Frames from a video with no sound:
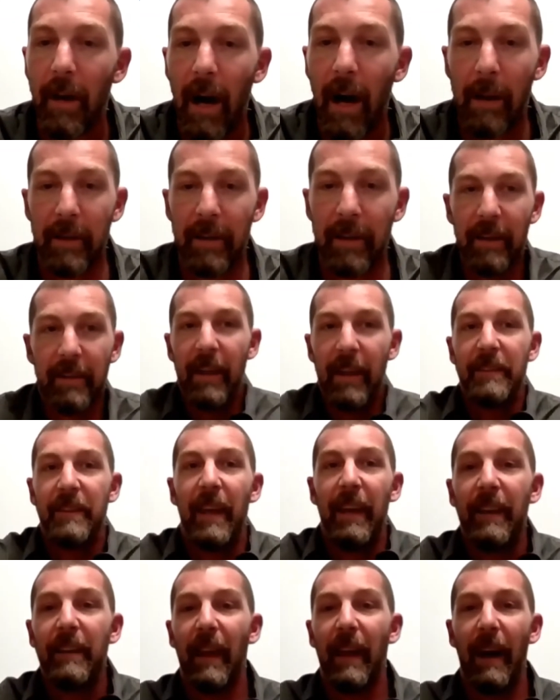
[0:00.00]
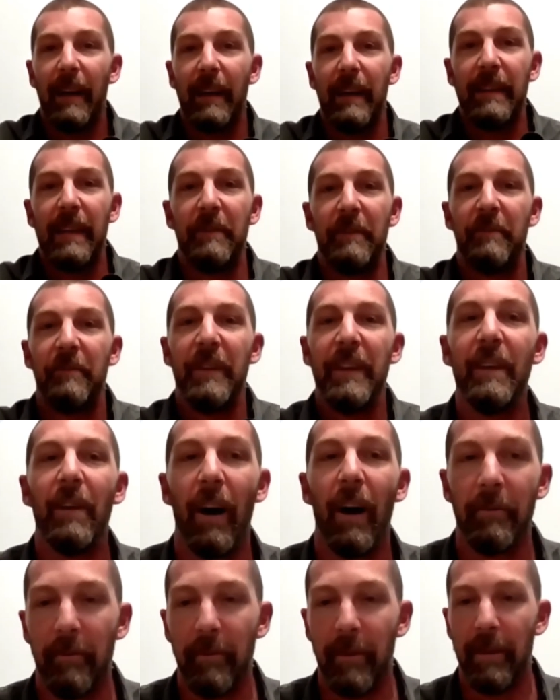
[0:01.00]
I mean, they take that and they feed
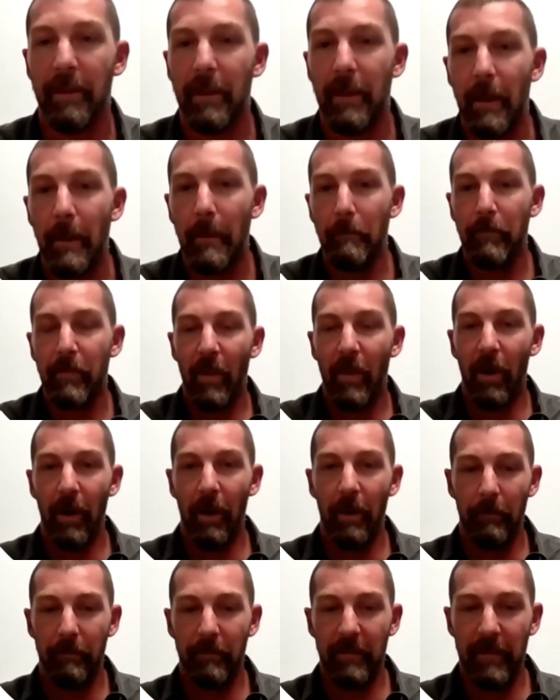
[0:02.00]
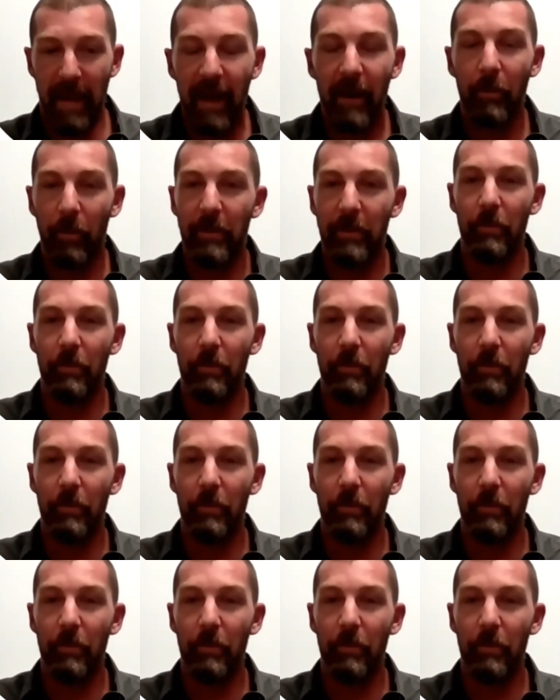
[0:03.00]
off it. Yeah,